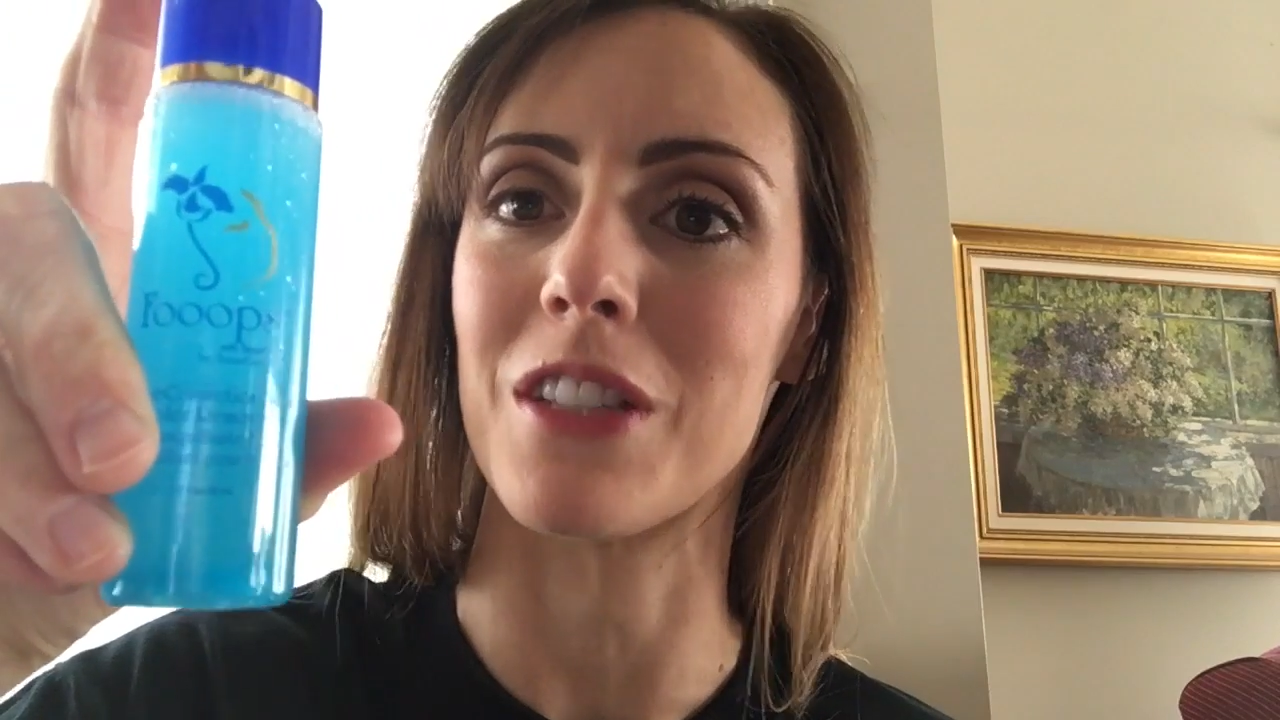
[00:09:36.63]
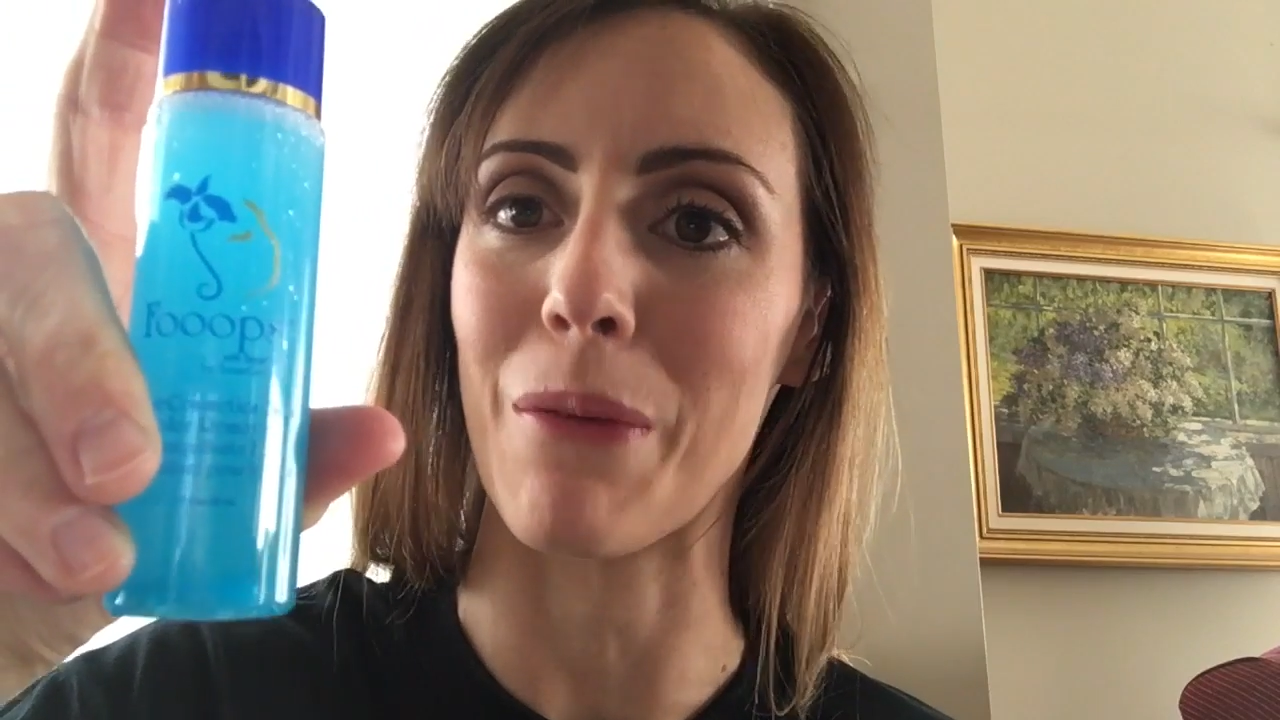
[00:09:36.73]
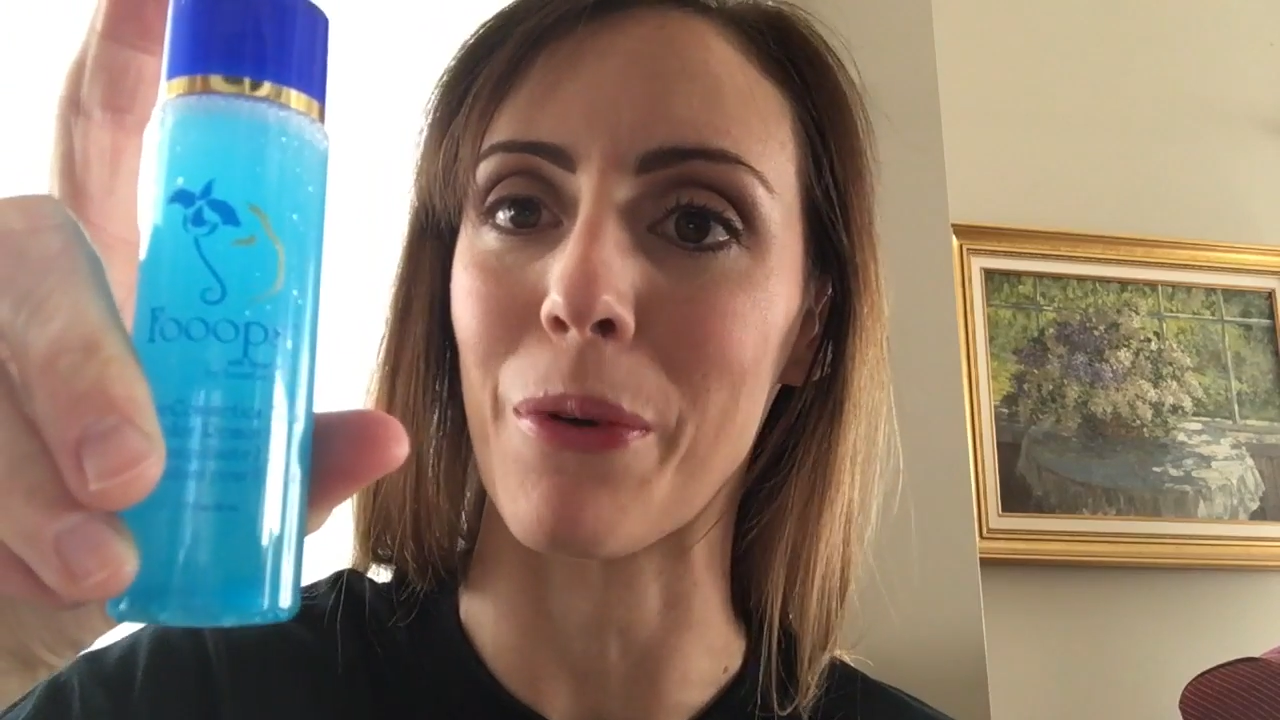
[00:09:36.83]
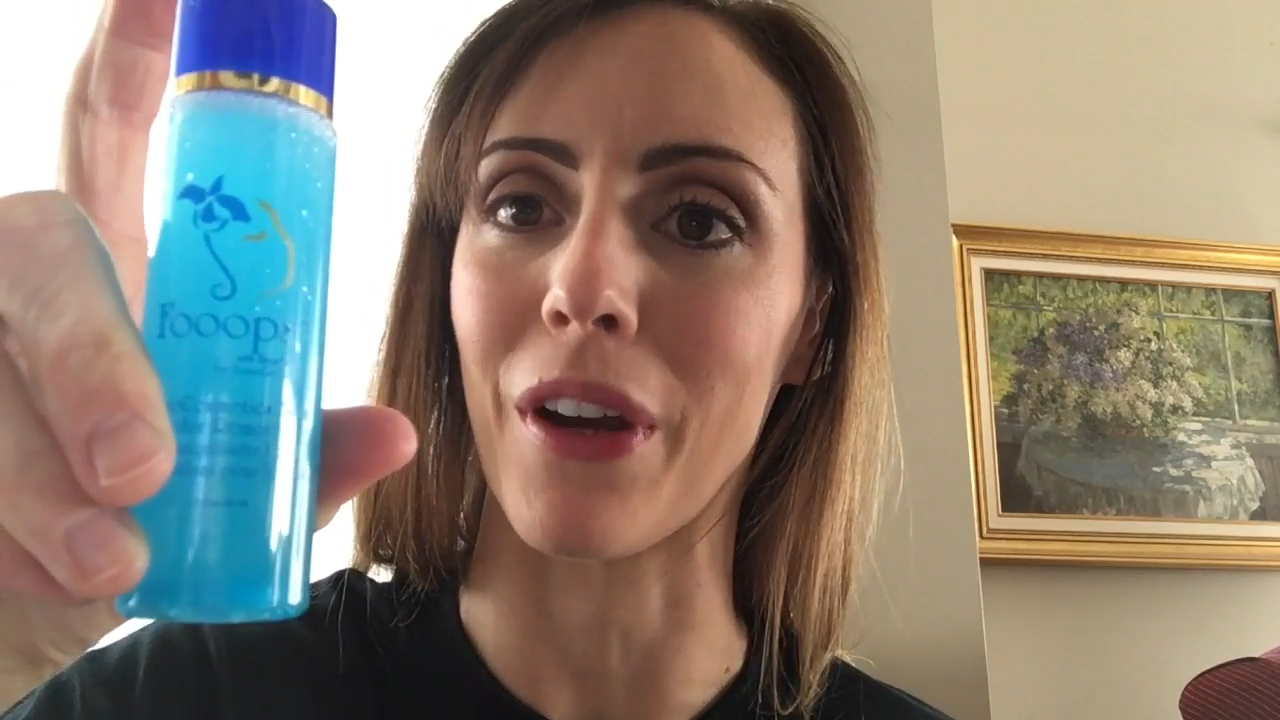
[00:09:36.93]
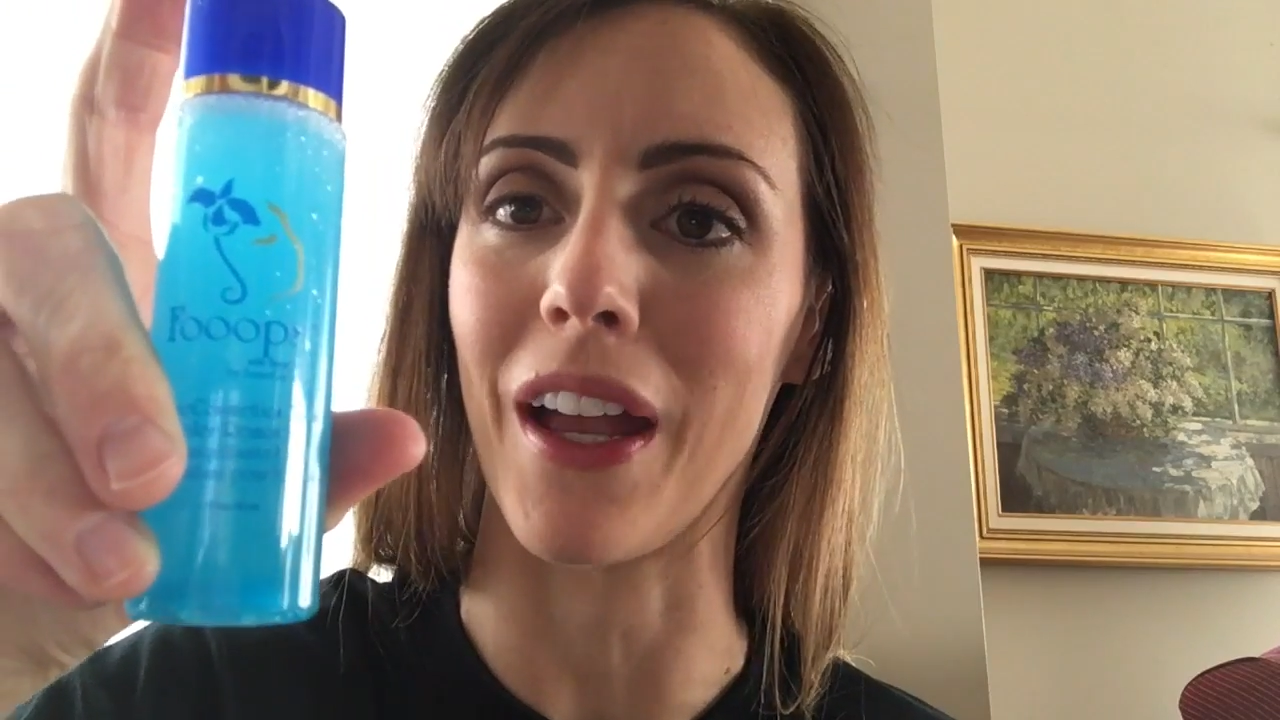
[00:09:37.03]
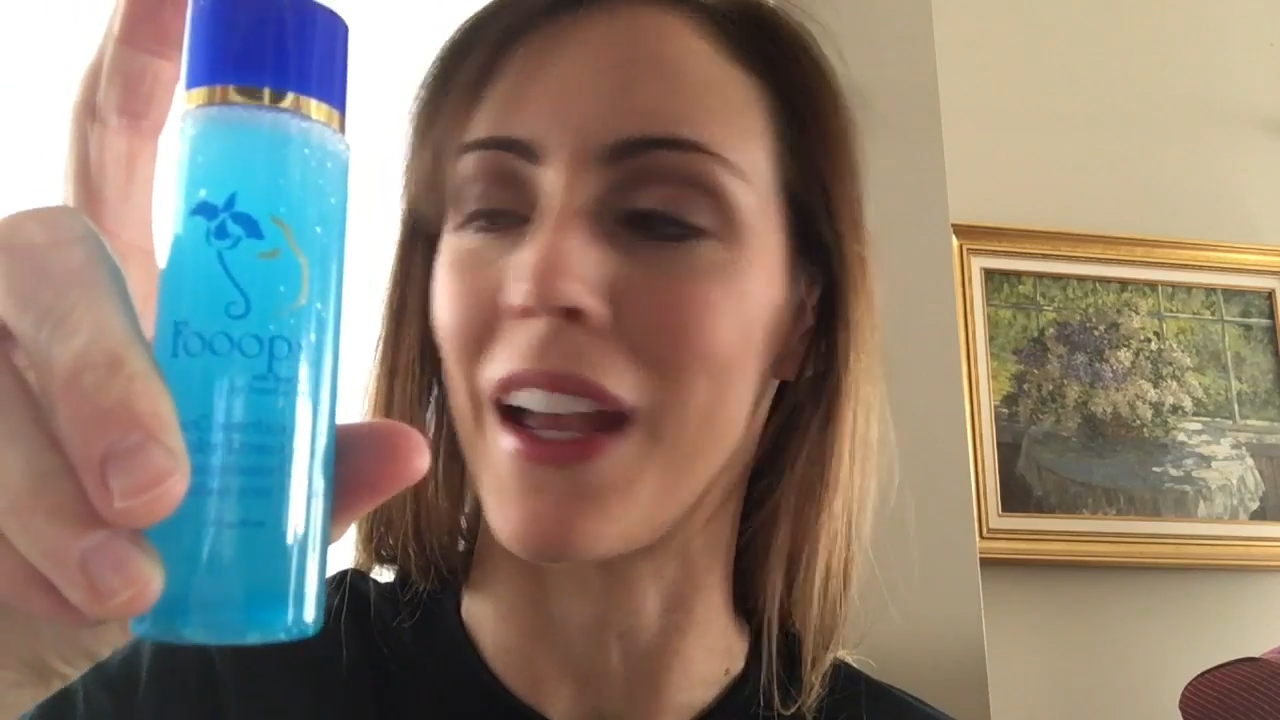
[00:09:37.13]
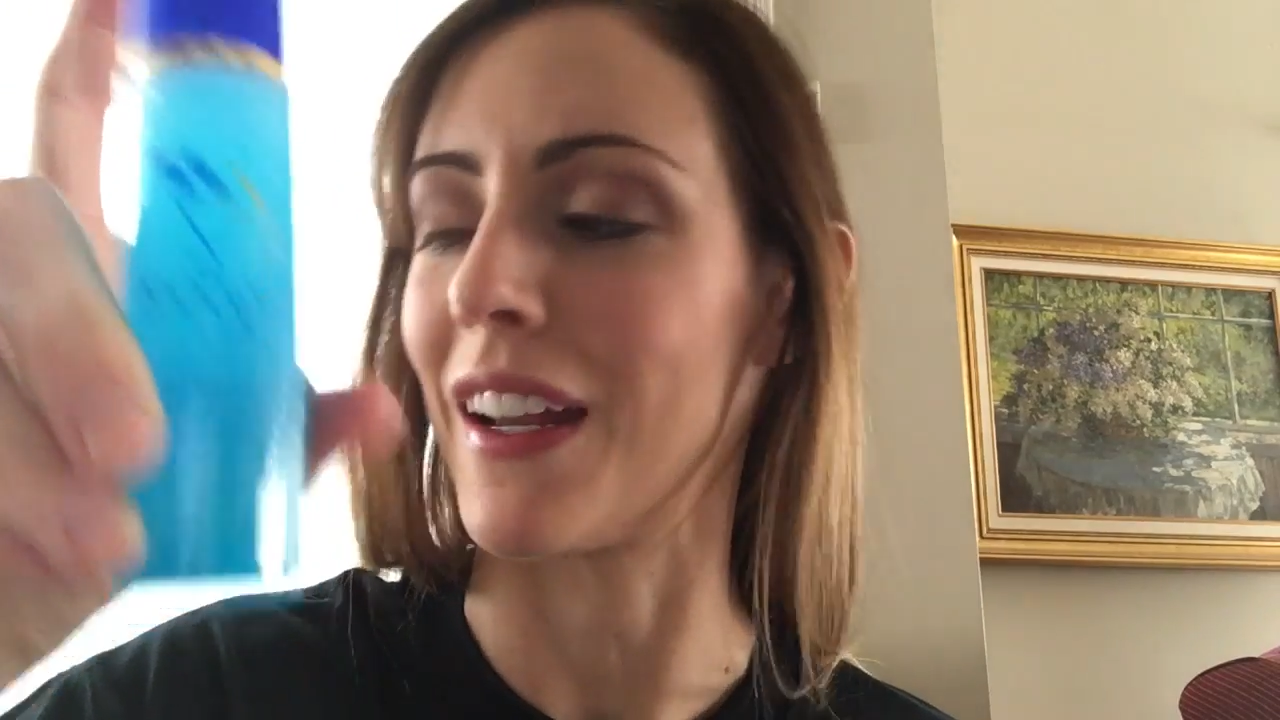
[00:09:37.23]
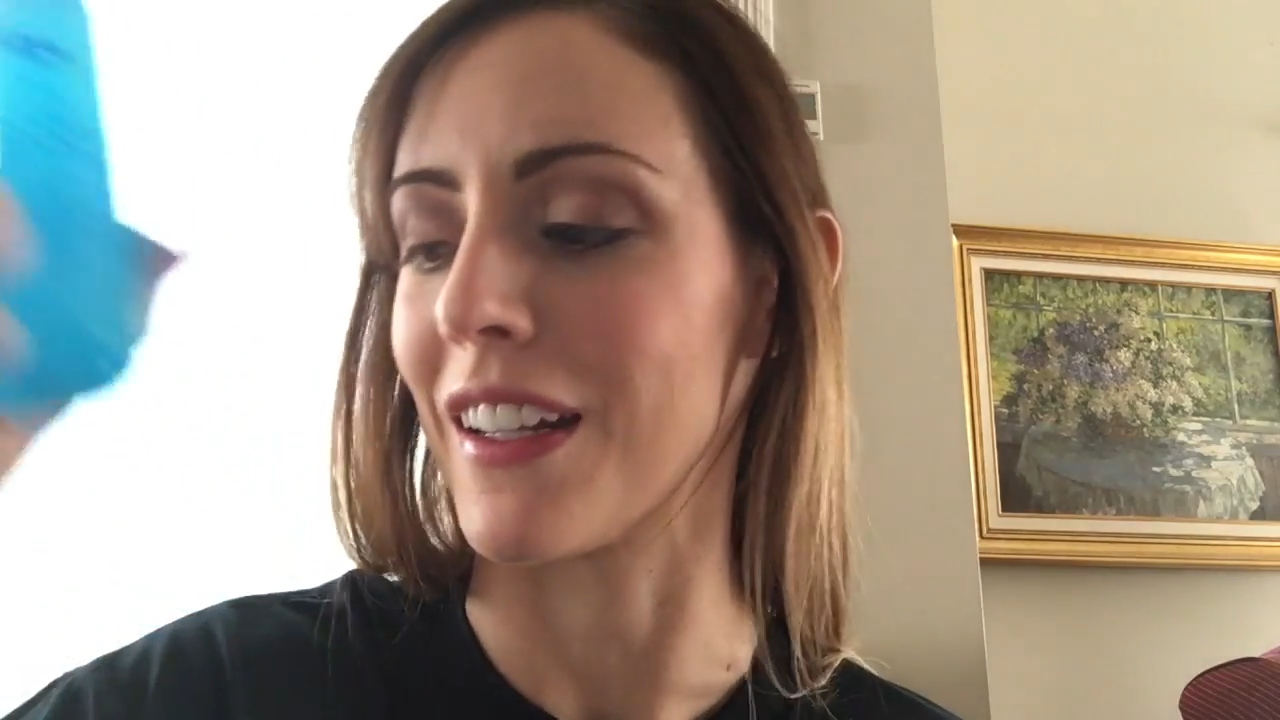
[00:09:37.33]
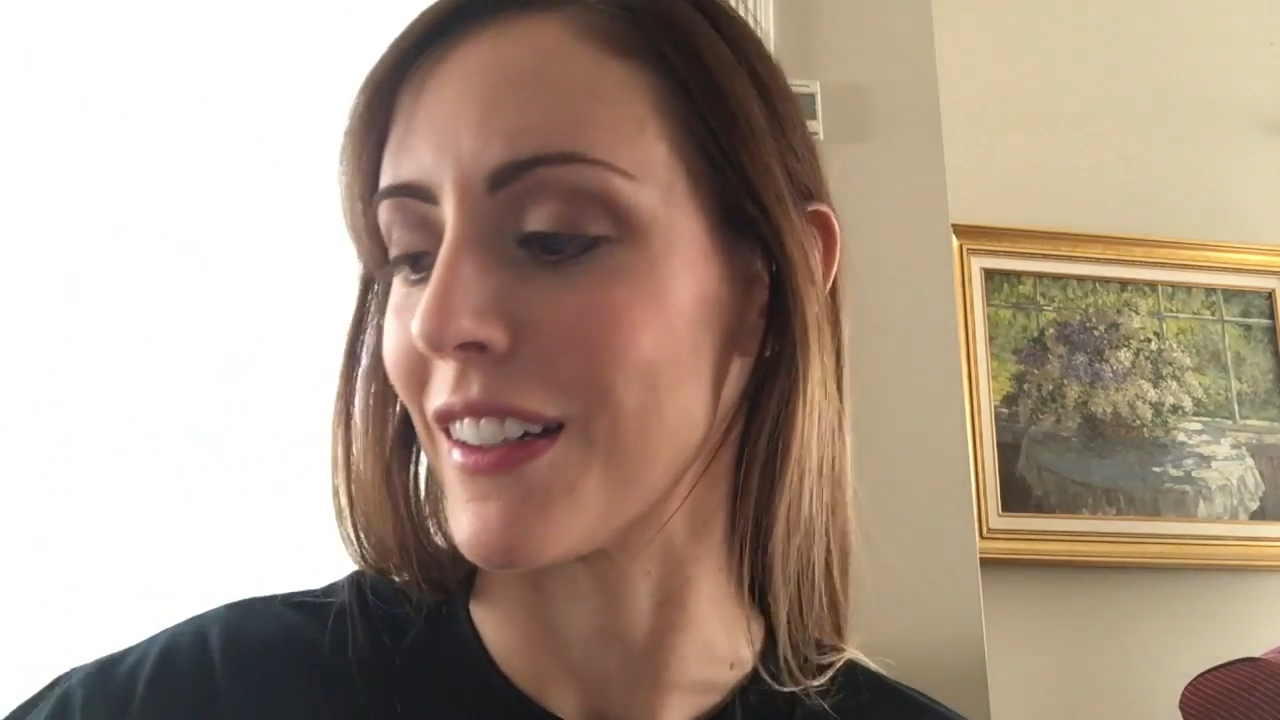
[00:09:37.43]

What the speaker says: separate.